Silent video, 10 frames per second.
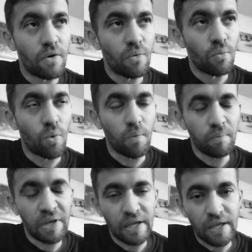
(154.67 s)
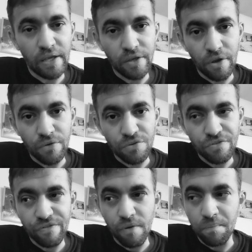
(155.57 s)
one minute it goes
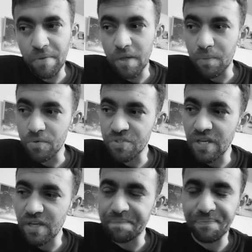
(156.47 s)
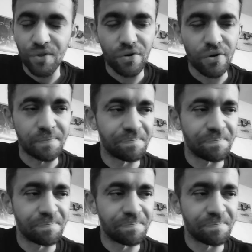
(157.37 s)
from people saying, "Oh,